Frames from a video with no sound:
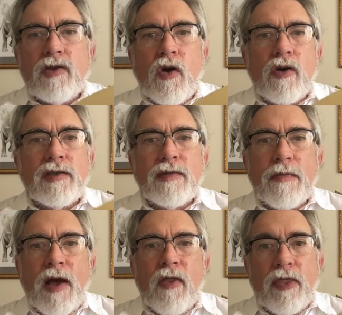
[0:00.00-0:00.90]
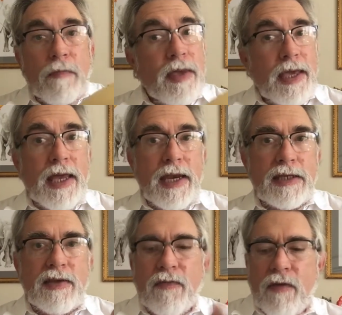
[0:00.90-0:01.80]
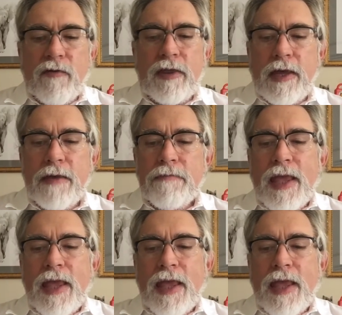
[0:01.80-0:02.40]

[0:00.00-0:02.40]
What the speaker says: talks about the beginnings of everything,